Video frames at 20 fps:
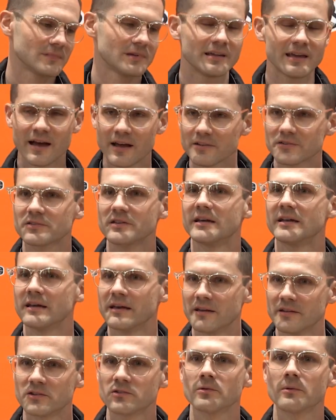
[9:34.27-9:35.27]
Yes, it
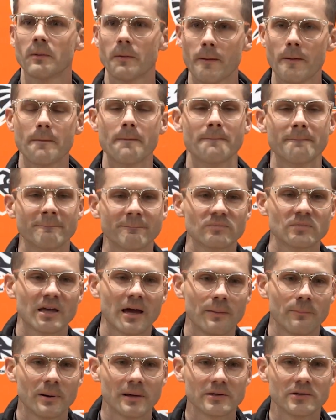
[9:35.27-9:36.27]
is.
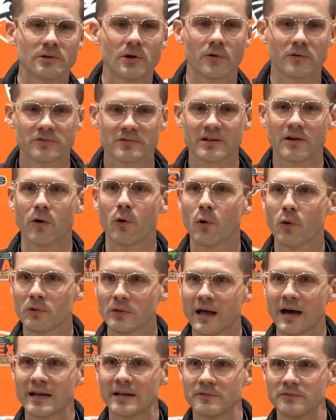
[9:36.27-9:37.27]
Okay, but you don't see a whole
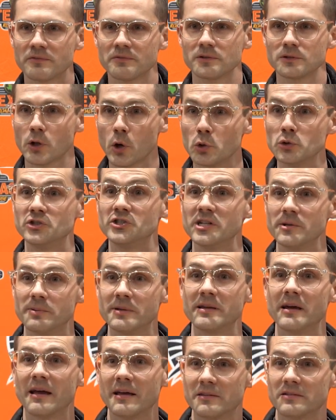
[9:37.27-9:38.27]
lot of low
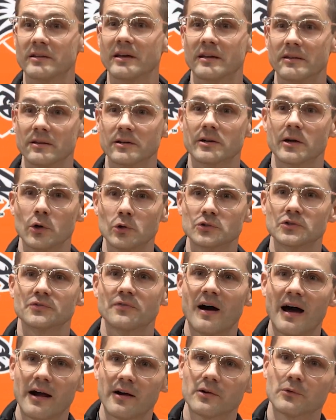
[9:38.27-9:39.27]
GPAs getting your coach
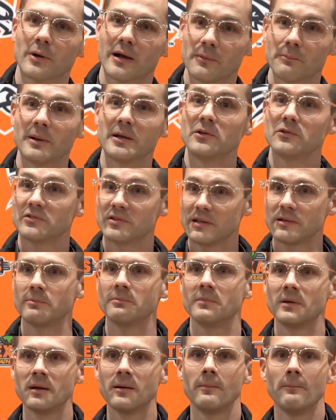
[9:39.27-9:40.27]
fired, right? But you
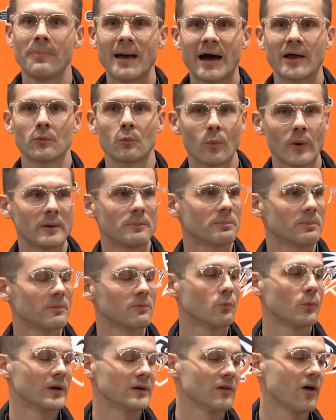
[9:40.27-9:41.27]
see bad
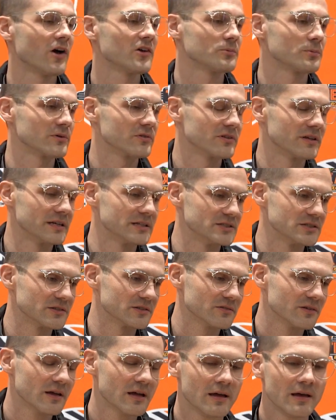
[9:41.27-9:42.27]
win-loss
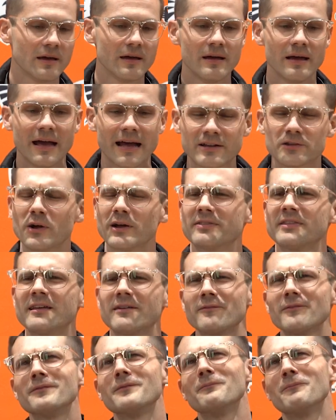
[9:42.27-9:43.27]
percentages. And so I
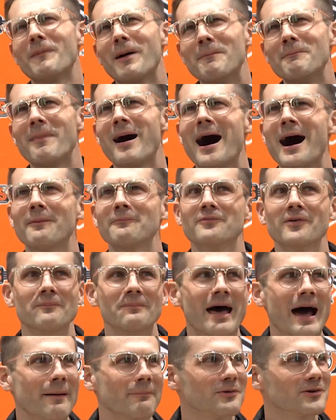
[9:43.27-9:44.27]
think my mom,
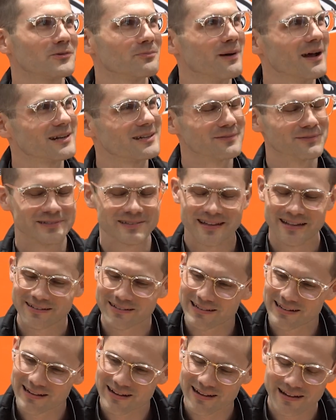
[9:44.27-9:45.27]
from that perspective, is like,
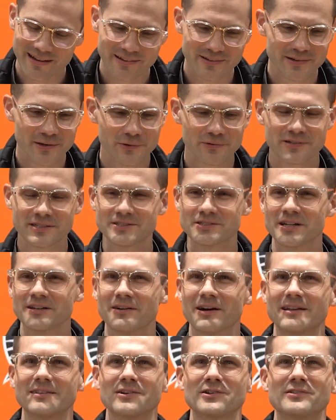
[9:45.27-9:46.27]
you know, CJ,
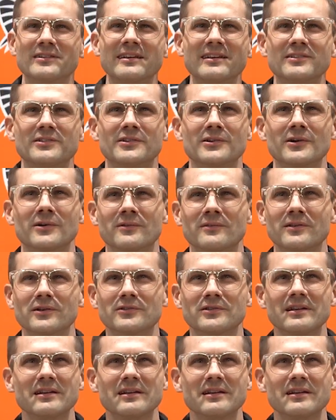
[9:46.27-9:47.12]
right? There's easier